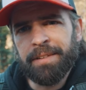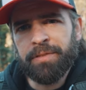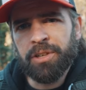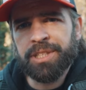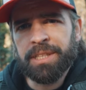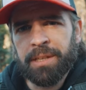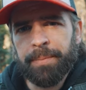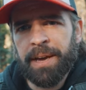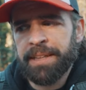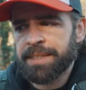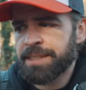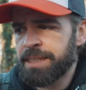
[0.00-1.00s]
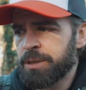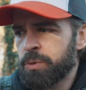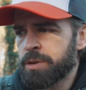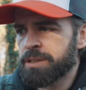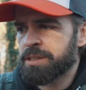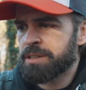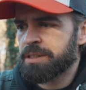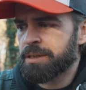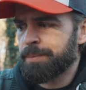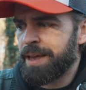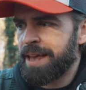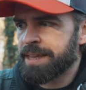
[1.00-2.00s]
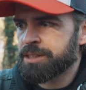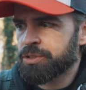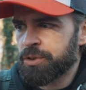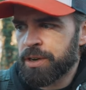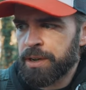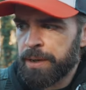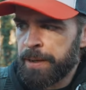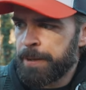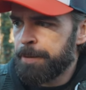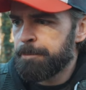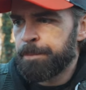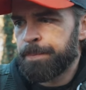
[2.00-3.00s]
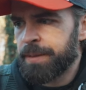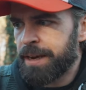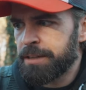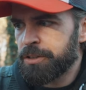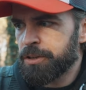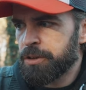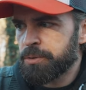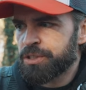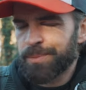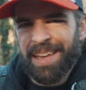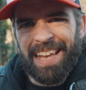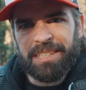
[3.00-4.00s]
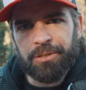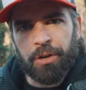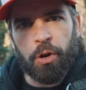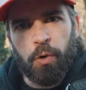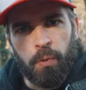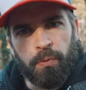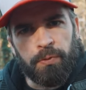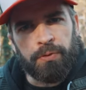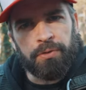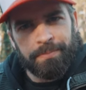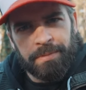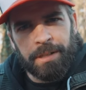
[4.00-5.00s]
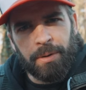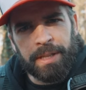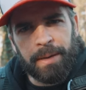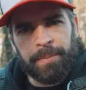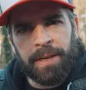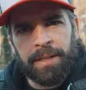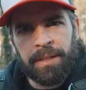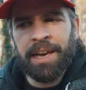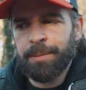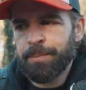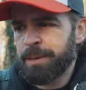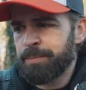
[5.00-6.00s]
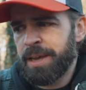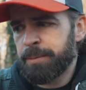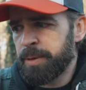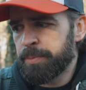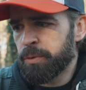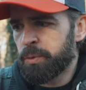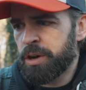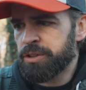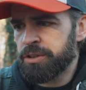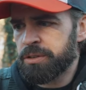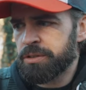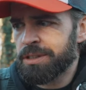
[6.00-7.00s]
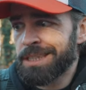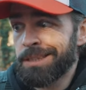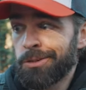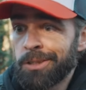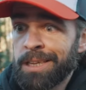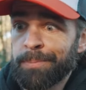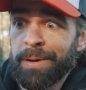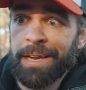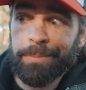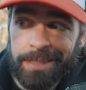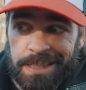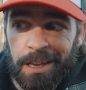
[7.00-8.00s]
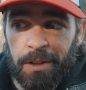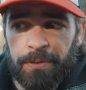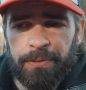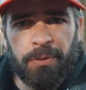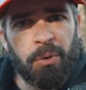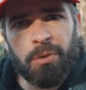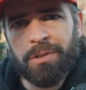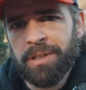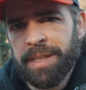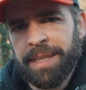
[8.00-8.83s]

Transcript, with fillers: give your cinematic sequence some extra I don't know, some extra oomph. You know what I mean? It might make people wonder, did he do that by himself or did